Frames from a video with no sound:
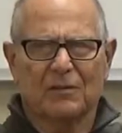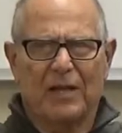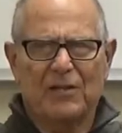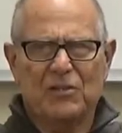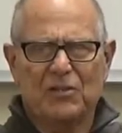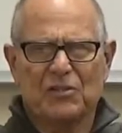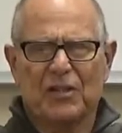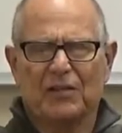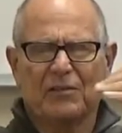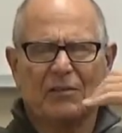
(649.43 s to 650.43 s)
nations
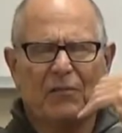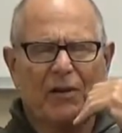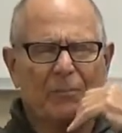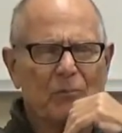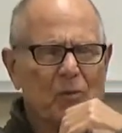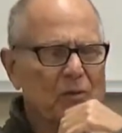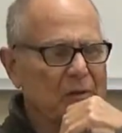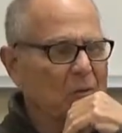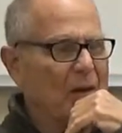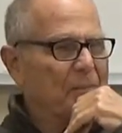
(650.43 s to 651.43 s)
that develop
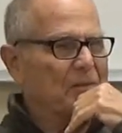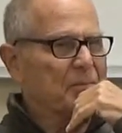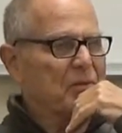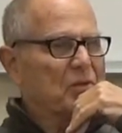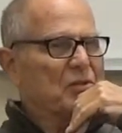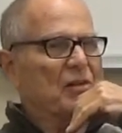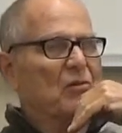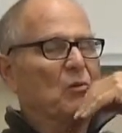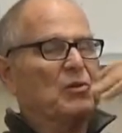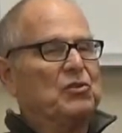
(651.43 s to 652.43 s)
nuclear weapons because they're
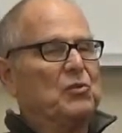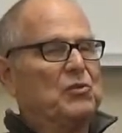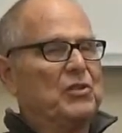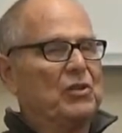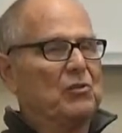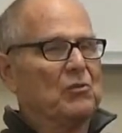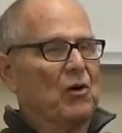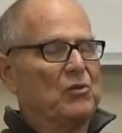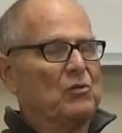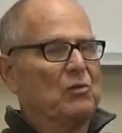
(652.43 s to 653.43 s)
always using
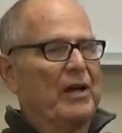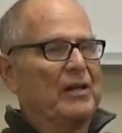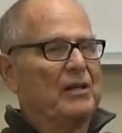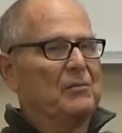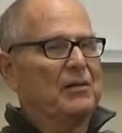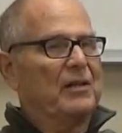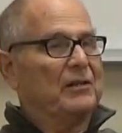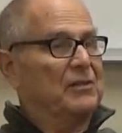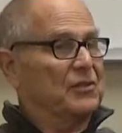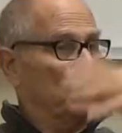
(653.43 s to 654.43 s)
uranium and
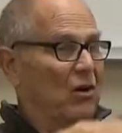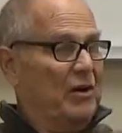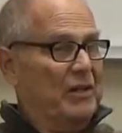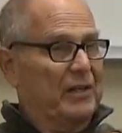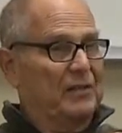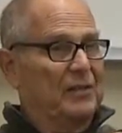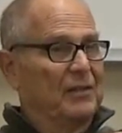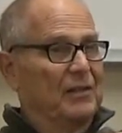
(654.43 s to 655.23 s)
then discarding it.